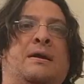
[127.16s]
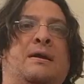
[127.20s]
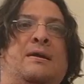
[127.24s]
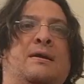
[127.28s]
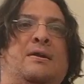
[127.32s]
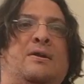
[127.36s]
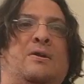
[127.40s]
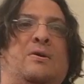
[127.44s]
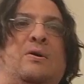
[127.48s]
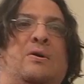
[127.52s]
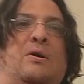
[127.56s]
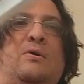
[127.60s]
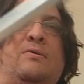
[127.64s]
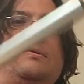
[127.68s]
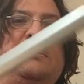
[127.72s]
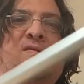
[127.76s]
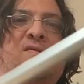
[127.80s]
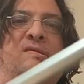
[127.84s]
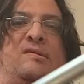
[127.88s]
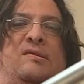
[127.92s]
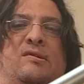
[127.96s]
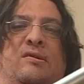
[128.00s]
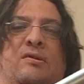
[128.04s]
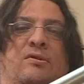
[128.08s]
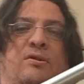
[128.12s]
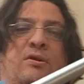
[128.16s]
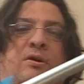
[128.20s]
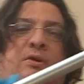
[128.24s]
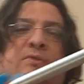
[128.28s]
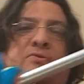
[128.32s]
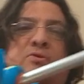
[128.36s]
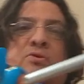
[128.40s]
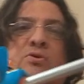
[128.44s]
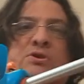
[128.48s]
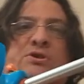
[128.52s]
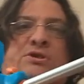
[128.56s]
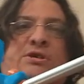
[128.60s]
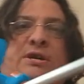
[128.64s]
No, I'll use the thing. Now of
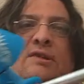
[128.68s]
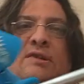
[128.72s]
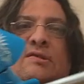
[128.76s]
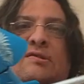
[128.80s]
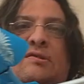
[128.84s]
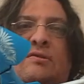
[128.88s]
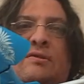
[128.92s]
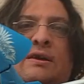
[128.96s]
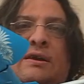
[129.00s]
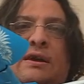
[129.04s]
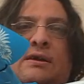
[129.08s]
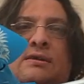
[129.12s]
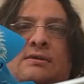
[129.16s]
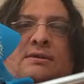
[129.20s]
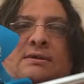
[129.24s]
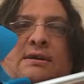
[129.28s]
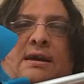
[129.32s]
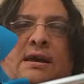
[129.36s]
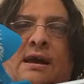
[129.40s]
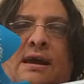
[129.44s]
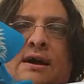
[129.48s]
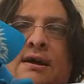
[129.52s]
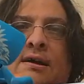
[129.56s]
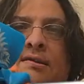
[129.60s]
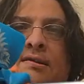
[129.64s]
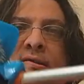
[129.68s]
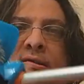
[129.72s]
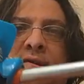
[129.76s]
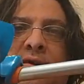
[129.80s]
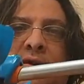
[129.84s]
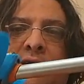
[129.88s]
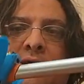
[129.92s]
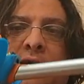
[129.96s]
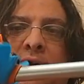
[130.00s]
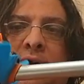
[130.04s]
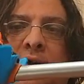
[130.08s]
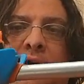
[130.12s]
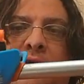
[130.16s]
course you guys know the LT has
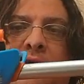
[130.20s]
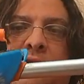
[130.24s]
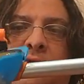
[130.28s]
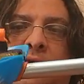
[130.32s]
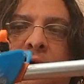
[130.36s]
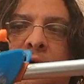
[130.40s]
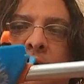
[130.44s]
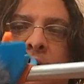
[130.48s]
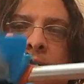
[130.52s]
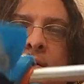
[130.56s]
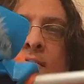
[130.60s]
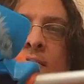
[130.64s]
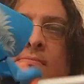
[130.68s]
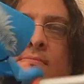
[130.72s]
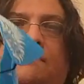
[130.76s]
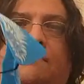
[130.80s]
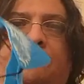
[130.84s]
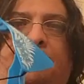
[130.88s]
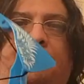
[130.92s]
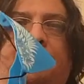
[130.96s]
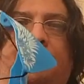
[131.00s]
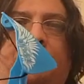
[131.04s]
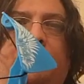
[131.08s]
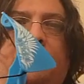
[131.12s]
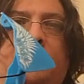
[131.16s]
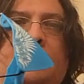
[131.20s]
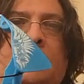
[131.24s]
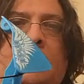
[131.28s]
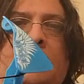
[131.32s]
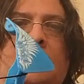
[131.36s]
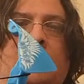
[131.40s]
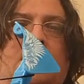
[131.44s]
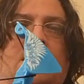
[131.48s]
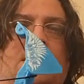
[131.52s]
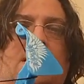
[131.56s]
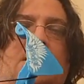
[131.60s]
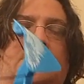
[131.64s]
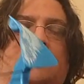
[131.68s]
a
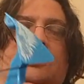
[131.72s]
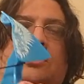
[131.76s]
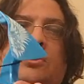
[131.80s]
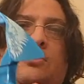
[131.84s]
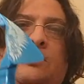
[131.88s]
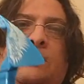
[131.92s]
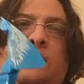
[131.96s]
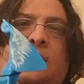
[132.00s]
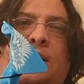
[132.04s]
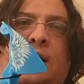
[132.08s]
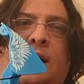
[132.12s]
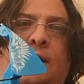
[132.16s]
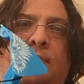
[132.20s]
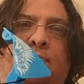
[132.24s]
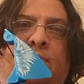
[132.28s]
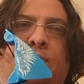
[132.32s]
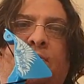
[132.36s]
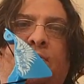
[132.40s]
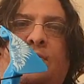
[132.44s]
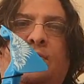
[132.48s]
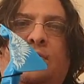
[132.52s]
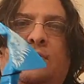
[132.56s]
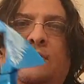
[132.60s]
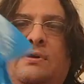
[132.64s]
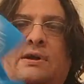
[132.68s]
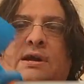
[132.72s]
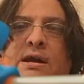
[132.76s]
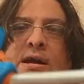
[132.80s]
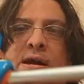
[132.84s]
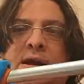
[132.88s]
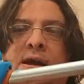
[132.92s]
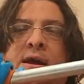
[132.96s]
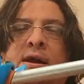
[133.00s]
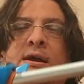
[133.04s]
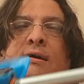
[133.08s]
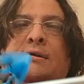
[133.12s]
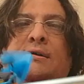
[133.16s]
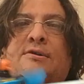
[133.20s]
turret adapter. Okay,
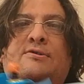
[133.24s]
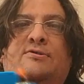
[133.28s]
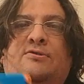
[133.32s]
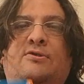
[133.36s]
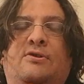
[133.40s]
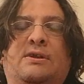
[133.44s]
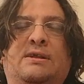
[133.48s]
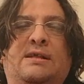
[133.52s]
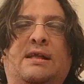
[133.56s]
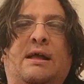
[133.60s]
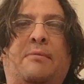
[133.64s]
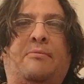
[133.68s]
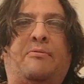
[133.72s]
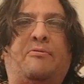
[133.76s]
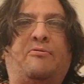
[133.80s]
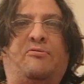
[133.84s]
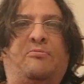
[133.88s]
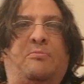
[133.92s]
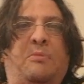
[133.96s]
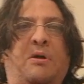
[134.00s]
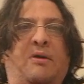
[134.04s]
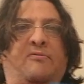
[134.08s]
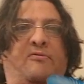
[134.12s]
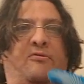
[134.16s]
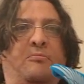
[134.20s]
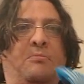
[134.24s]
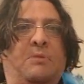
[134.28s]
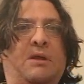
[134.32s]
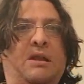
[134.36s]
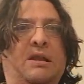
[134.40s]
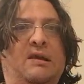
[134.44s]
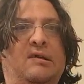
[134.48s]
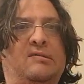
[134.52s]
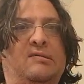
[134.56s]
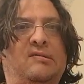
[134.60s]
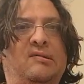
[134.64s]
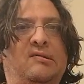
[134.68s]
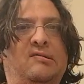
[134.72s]
the turret adapter was made for
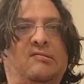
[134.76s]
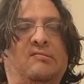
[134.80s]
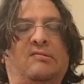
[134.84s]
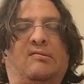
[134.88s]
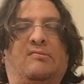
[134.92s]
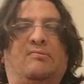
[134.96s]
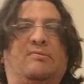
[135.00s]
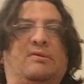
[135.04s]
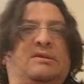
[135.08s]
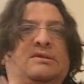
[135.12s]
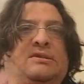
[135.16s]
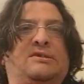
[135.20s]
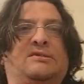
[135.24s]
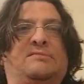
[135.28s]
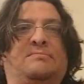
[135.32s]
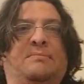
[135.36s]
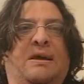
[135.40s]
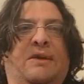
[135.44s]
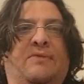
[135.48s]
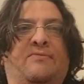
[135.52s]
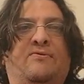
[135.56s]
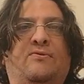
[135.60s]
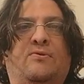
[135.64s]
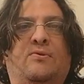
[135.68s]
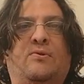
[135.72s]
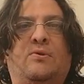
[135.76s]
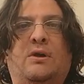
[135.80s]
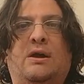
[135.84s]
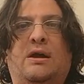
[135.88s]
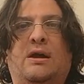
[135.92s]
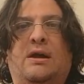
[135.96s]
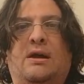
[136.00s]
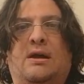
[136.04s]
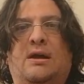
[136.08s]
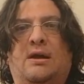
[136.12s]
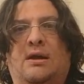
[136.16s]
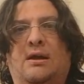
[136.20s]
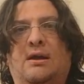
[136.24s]
many accessories. It wasn't just made for
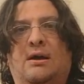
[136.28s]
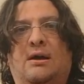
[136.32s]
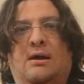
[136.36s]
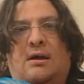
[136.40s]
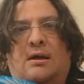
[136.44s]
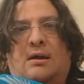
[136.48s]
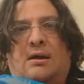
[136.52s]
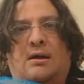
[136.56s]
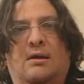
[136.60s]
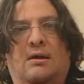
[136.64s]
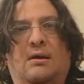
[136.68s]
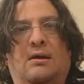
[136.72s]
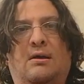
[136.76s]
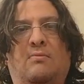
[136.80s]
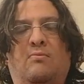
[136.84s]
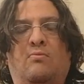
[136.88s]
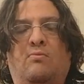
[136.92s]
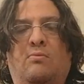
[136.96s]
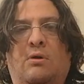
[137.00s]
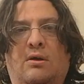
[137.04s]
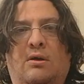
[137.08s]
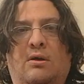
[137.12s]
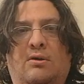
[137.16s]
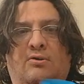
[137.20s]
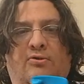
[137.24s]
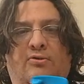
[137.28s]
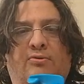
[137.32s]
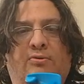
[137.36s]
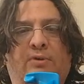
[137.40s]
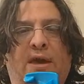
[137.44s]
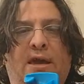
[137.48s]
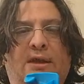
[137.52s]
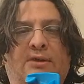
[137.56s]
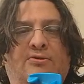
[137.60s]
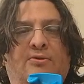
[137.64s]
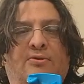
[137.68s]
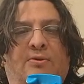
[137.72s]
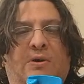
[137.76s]
a
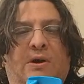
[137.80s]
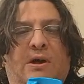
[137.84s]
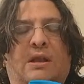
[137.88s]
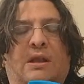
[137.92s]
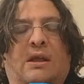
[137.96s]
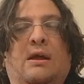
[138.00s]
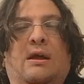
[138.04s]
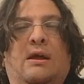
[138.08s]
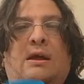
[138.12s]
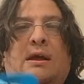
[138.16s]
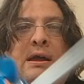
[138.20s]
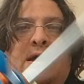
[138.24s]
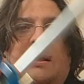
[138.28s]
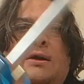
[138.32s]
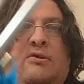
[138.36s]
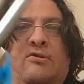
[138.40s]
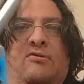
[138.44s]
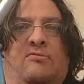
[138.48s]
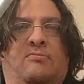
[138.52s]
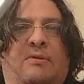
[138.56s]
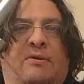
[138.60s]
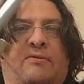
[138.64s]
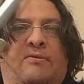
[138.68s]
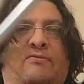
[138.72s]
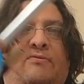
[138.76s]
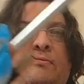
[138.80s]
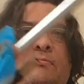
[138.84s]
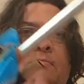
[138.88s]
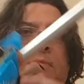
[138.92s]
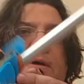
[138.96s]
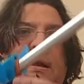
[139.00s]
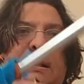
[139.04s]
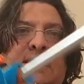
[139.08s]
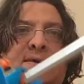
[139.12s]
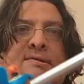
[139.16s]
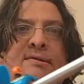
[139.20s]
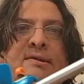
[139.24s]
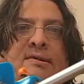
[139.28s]
2K turret. It was made for
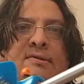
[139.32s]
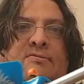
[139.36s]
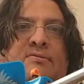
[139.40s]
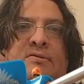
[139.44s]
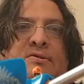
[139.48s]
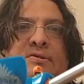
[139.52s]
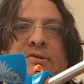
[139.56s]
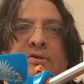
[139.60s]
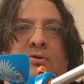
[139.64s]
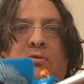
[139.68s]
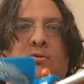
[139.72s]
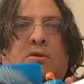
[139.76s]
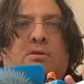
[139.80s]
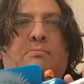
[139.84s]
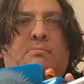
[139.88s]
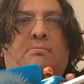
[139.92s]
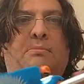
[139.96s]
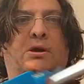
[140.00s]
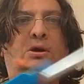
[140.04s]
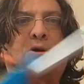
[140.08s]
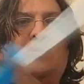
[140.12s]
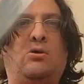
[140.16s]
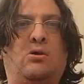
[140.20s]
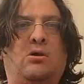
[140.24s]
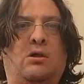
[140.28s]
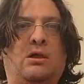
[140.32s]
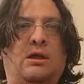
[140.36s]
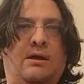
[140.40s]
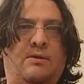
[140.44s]
many accessories to go on the barrel.